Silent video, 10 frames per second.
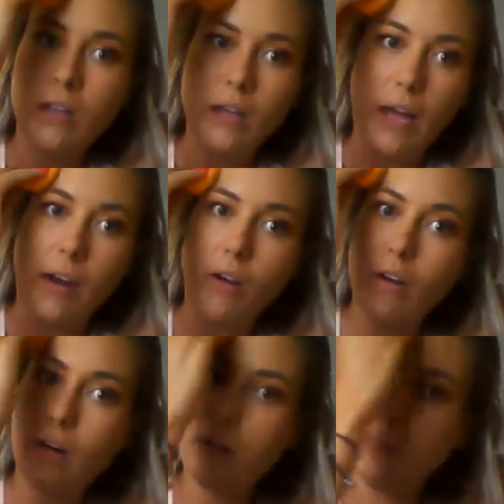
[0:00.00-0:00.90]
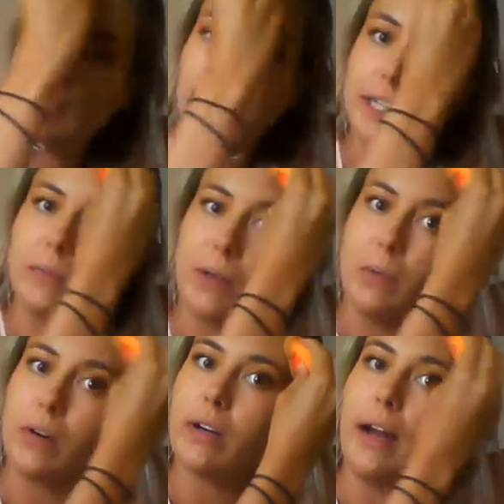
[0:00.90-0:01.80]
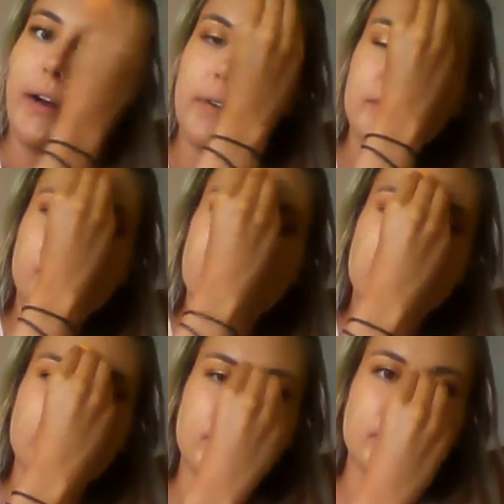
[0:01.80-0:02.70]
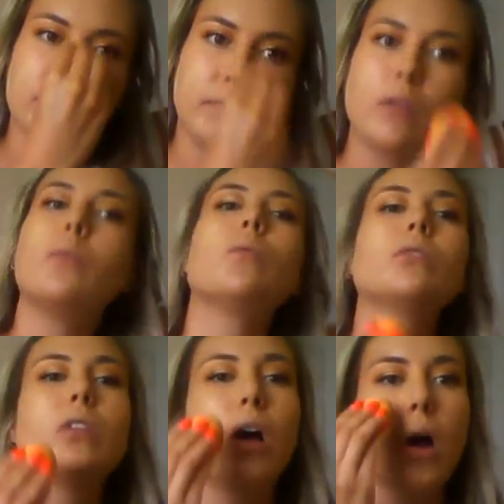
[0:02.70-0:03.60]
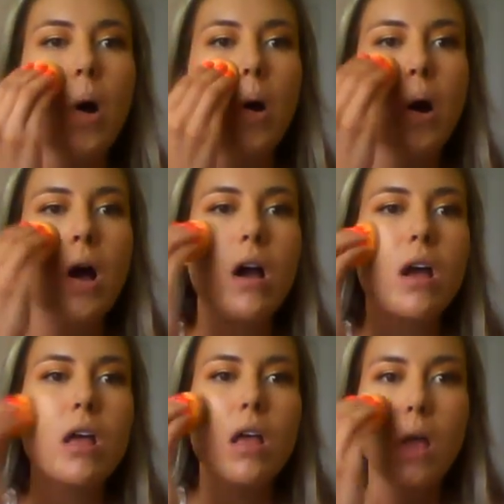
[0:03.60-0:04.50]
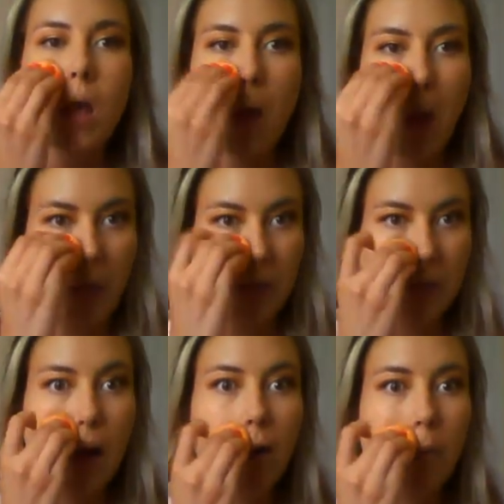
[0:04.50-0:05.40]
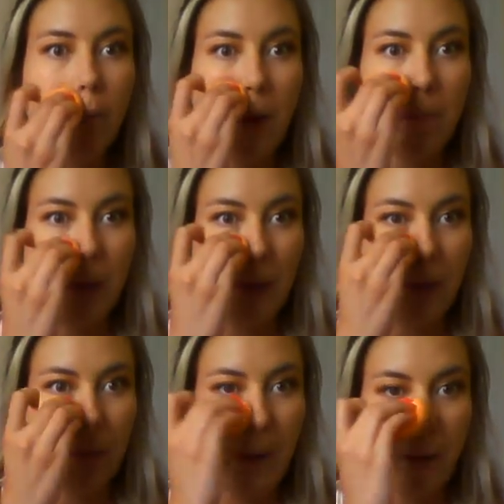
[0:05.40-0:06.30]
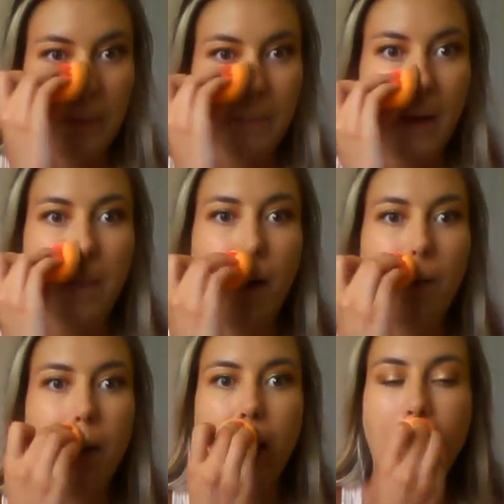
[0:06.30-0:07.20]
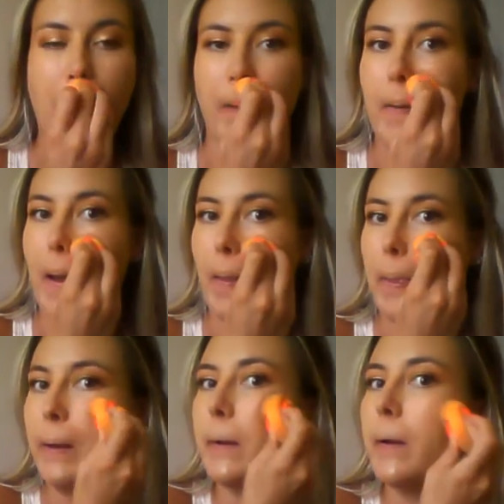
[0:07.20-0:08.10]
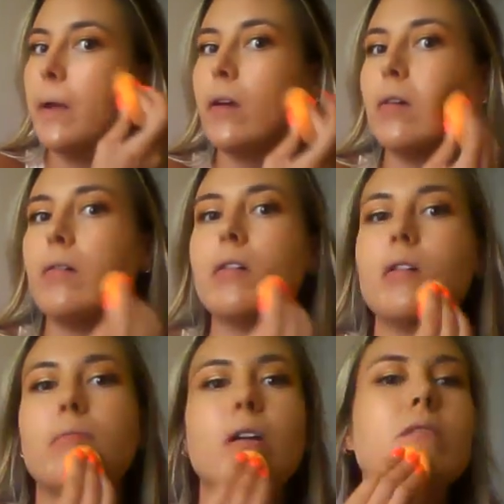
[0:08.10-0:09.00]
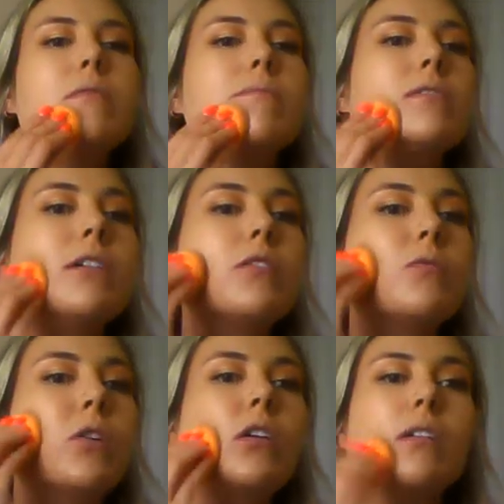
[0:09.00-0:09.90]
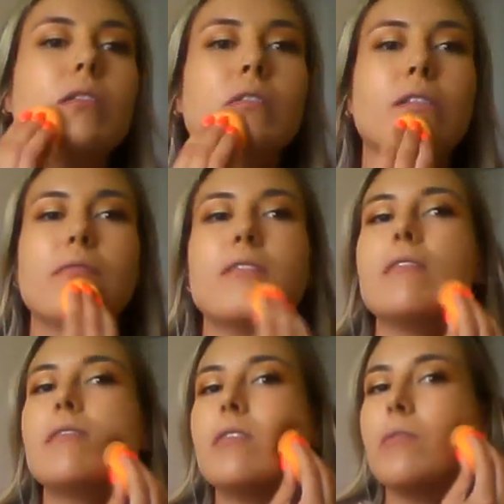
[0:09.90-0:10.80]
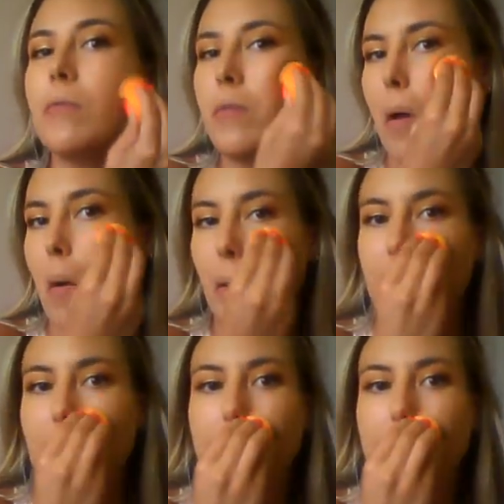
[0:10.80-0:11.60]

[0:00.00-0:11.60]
at all besides my workout. So it's not fun being trapped in my apartment. I have nothing to do besides work, which